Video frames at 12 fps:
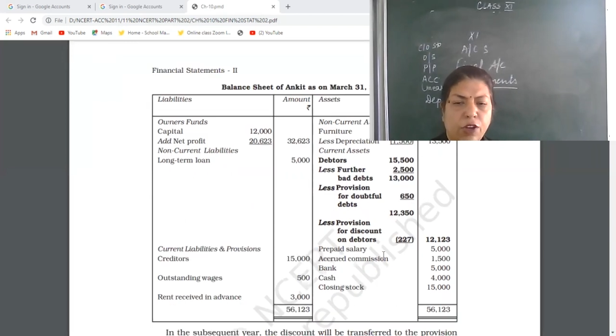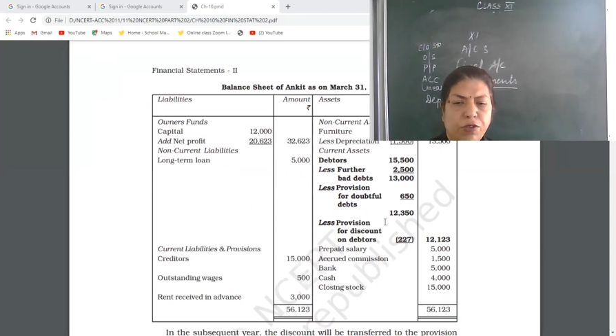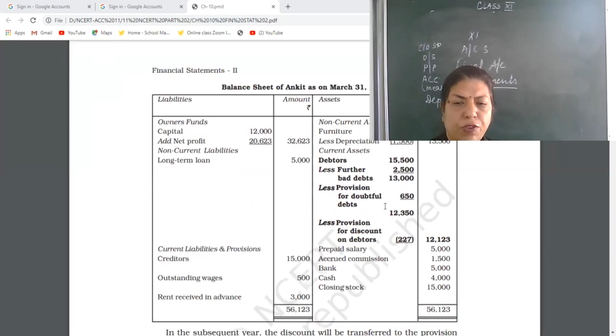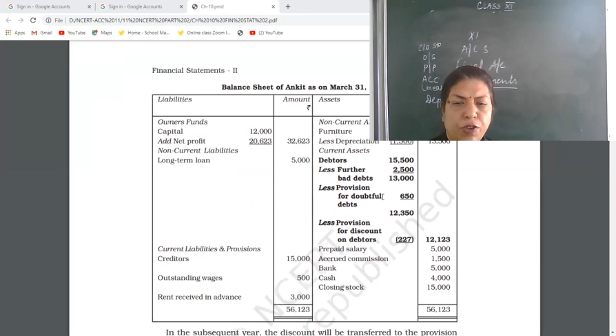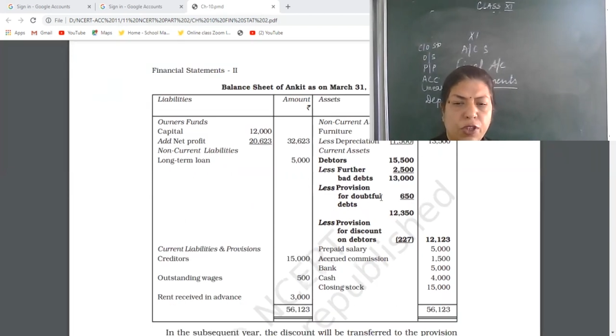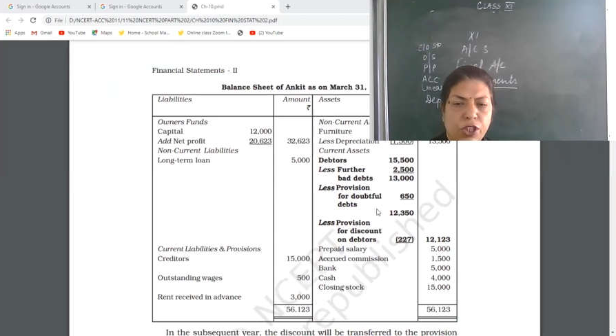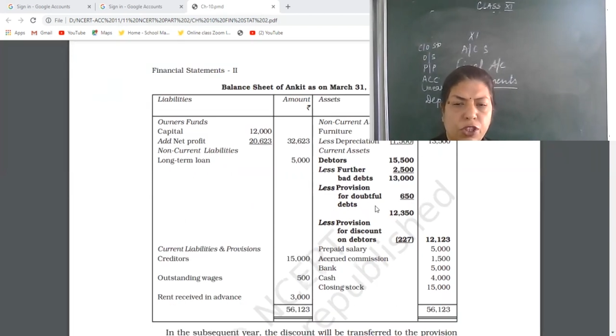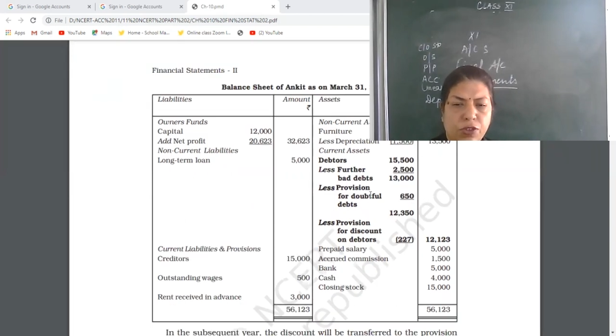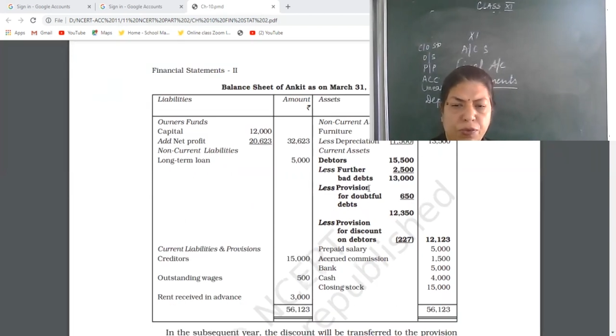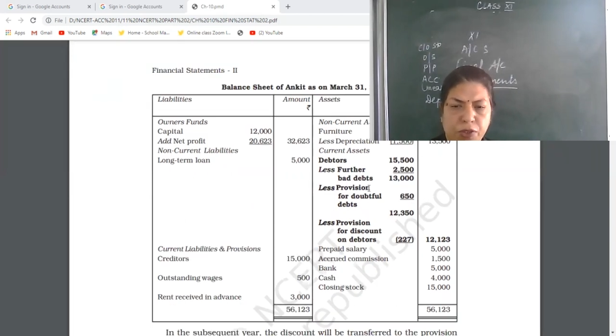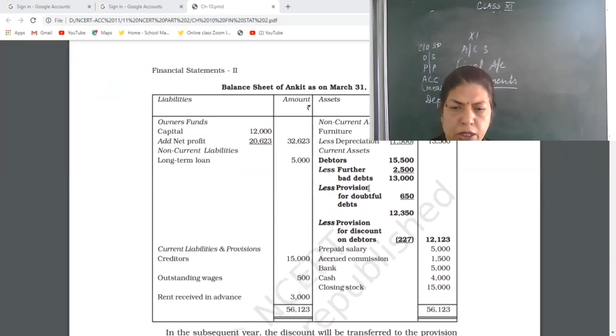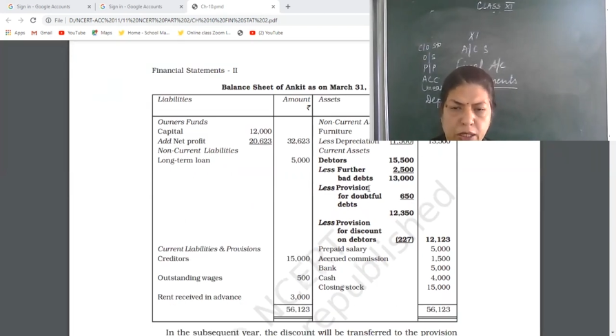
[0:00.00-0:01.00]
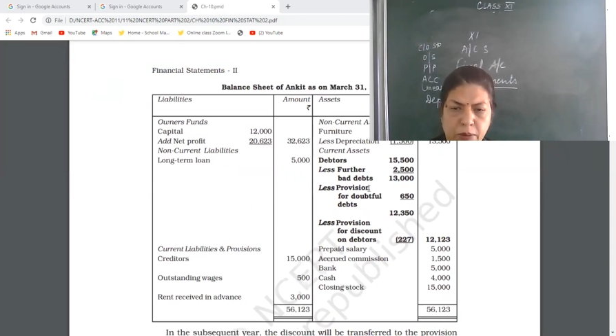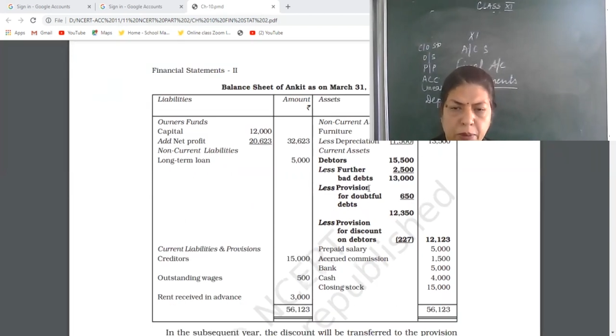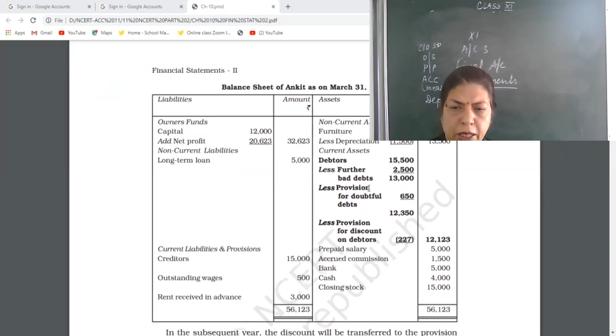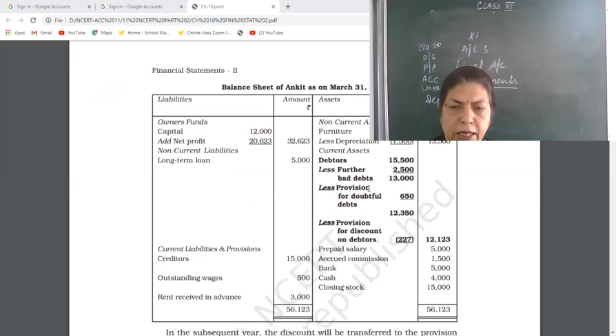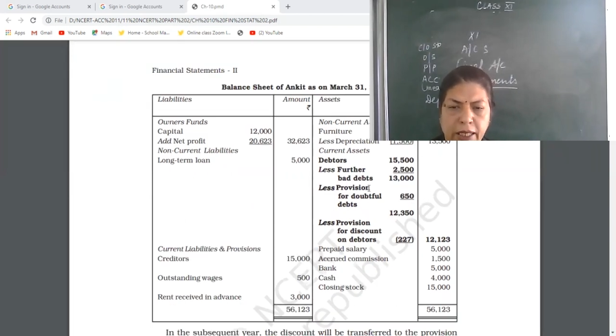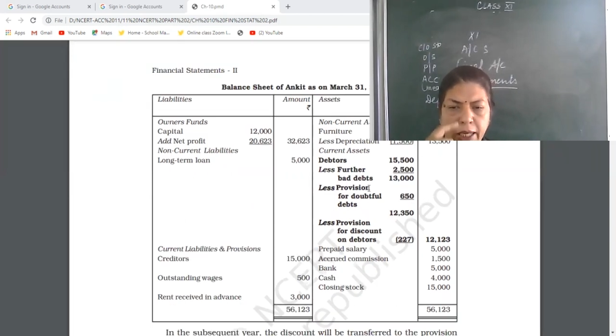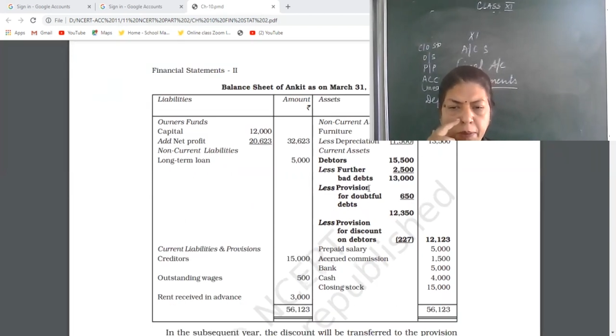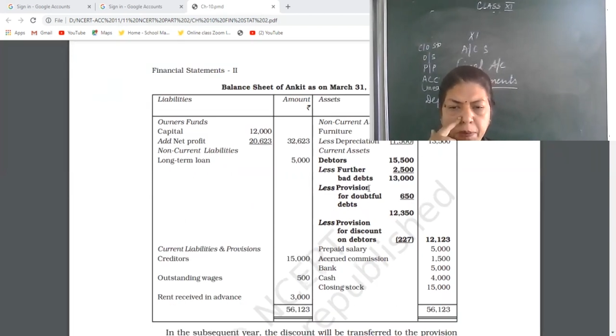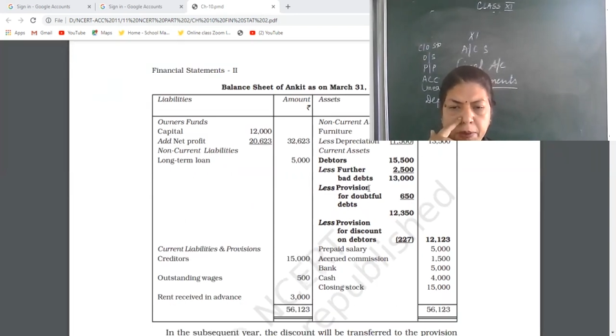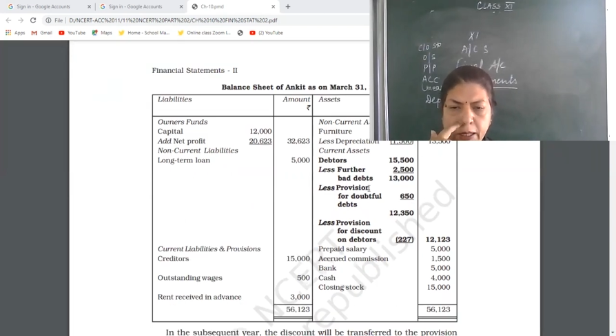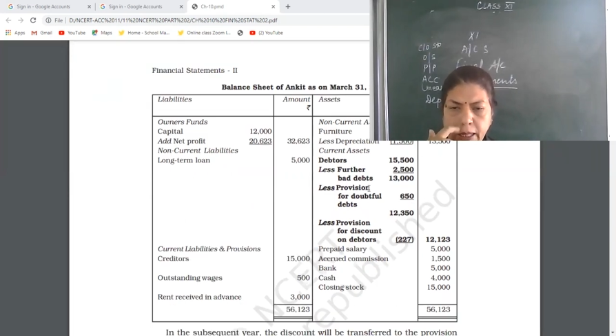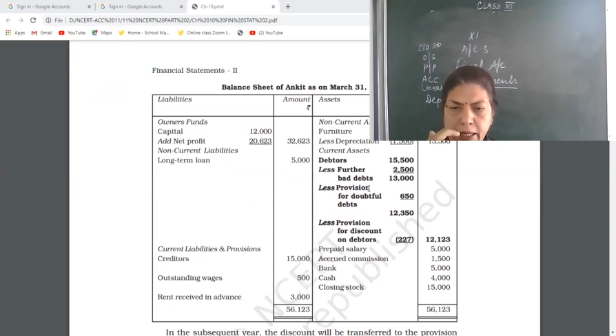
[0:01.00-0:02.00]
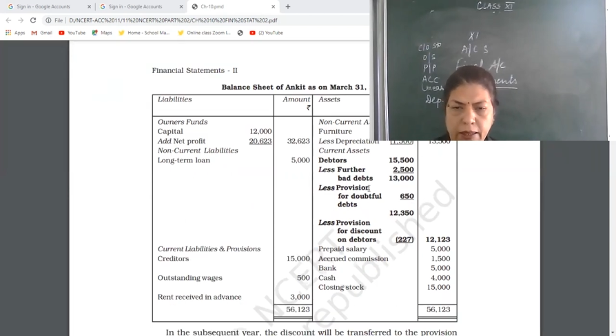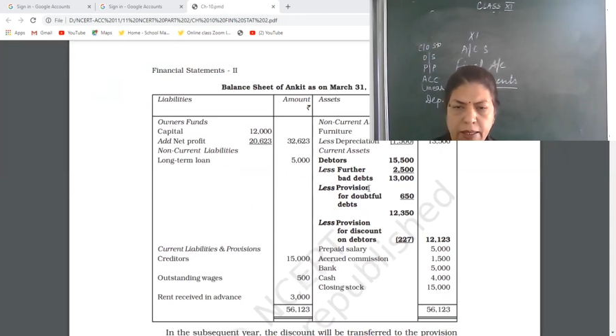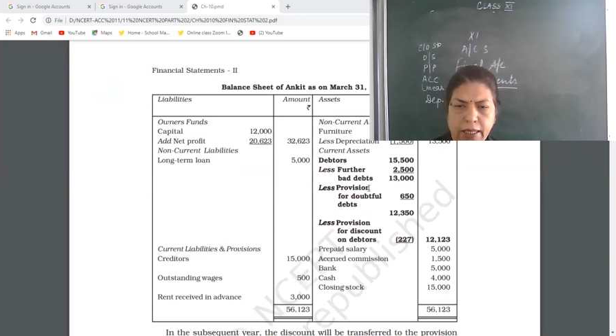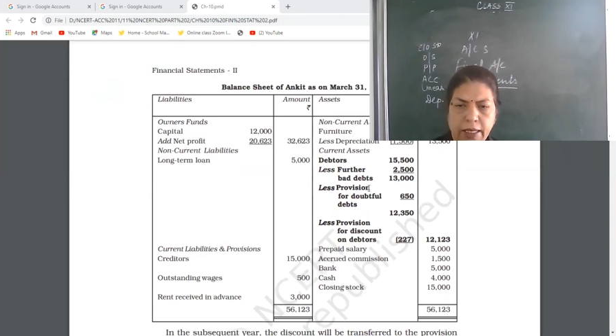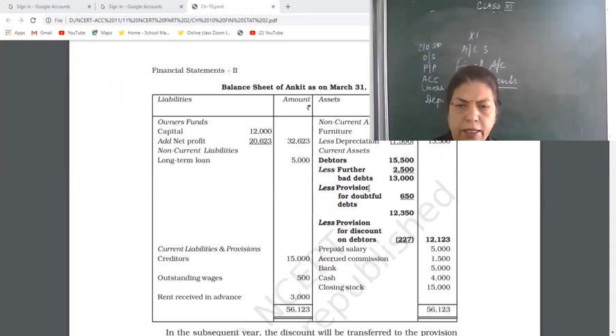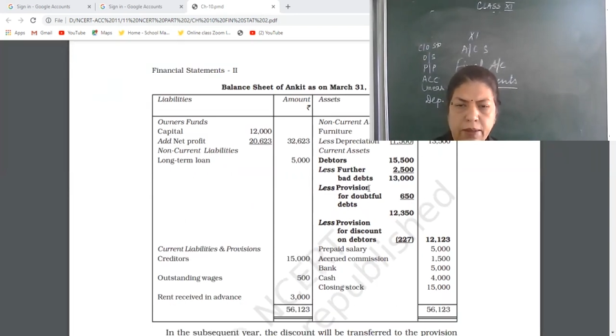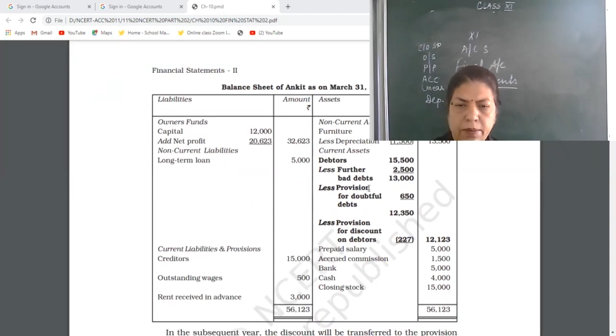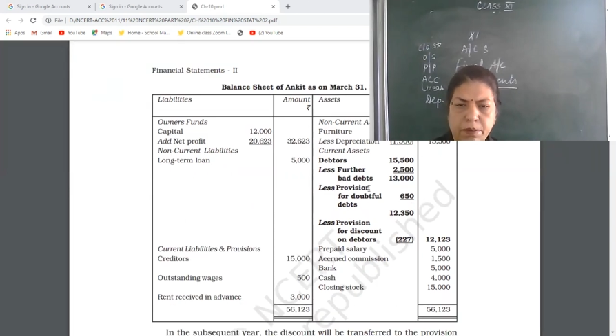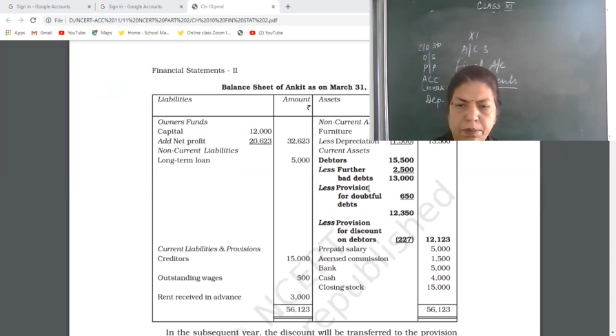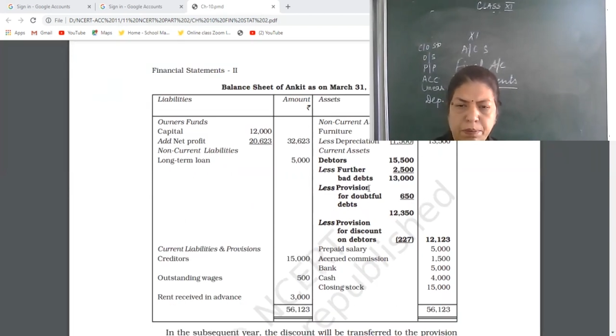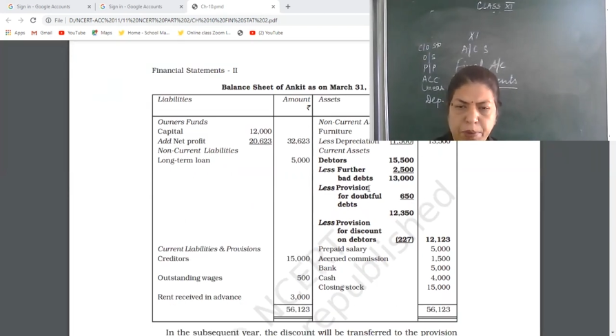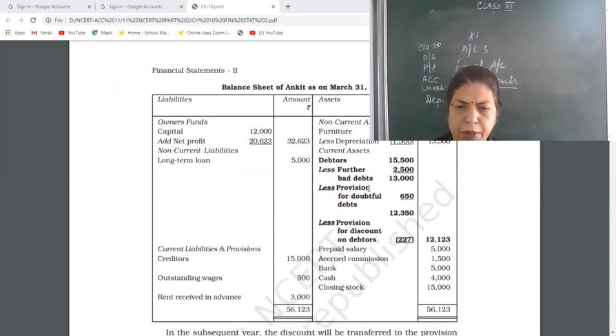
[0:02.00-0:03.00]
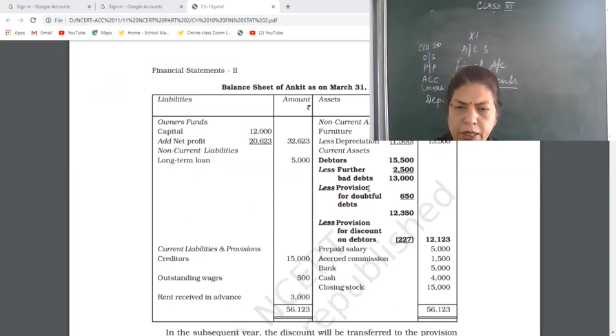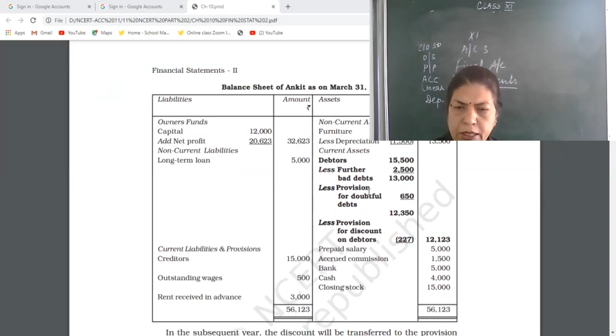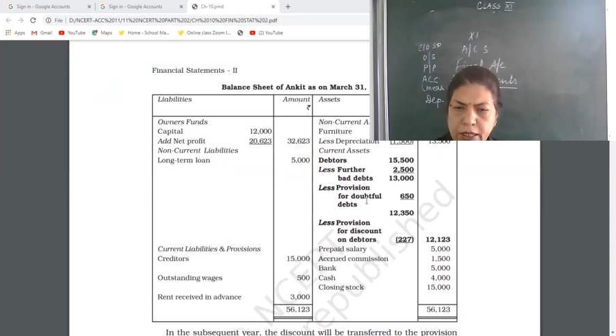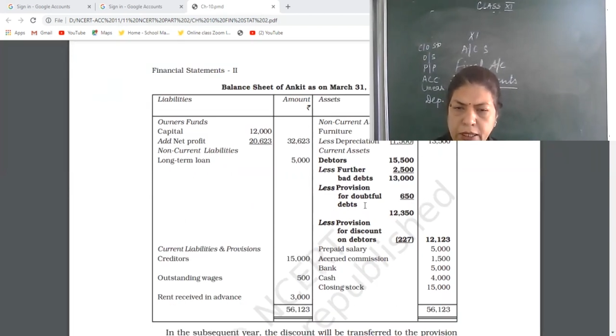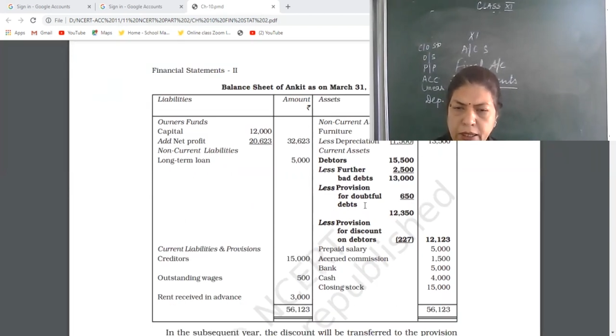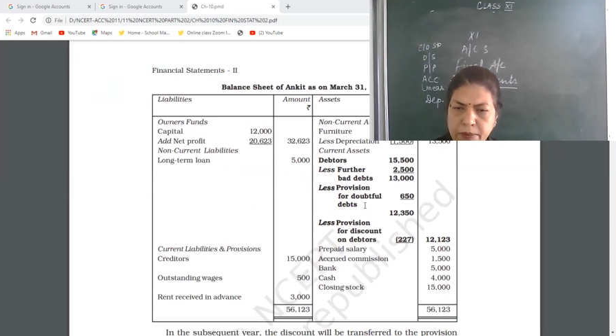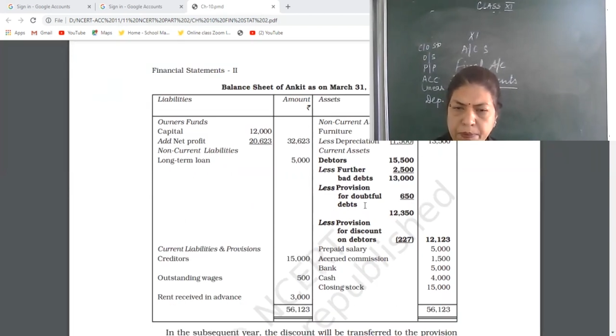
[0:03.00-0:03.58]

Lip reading: First further bad debts, then PD,